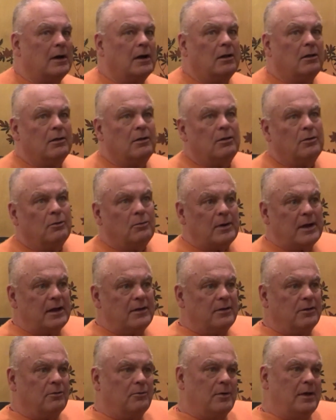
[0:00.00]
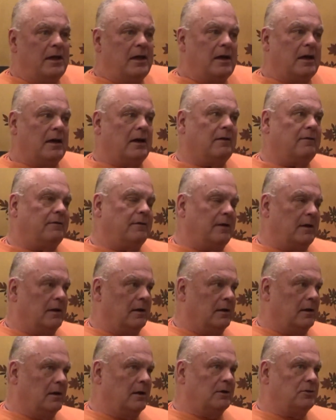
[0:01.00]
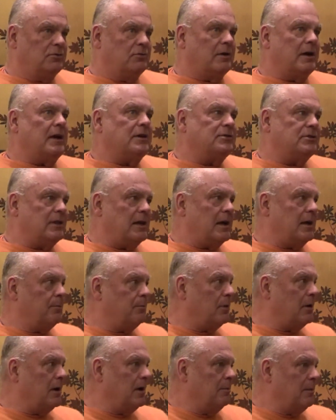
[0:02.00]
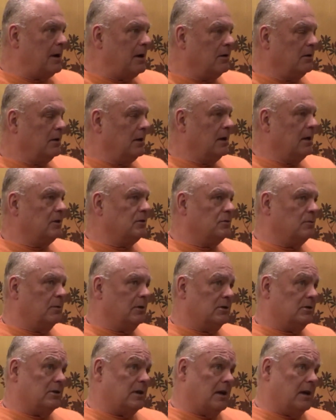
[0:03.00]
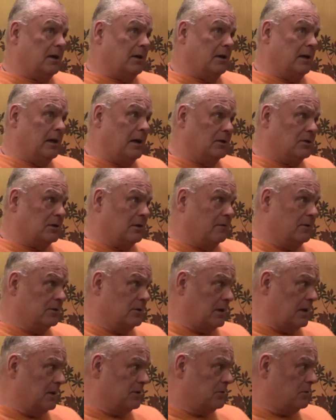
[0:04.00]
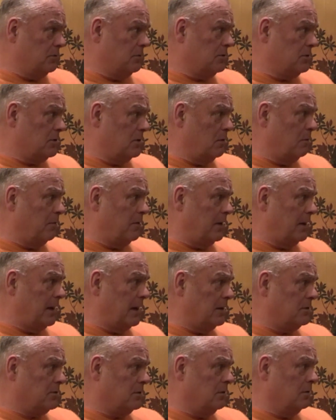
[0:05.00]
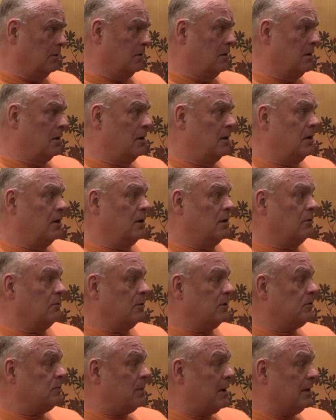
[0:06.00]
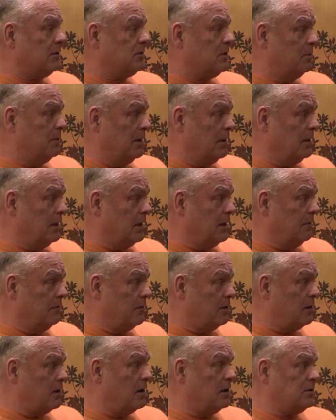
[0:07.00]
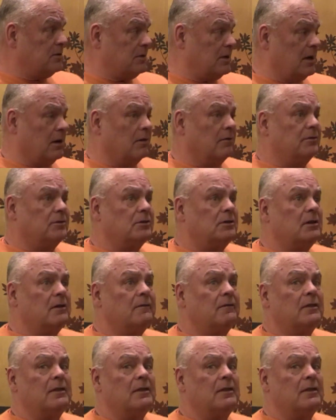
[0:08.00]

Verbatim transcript: Well, the way that we have addressed that primarily is, we say, each of us has to assume financial responsibility for ourselves.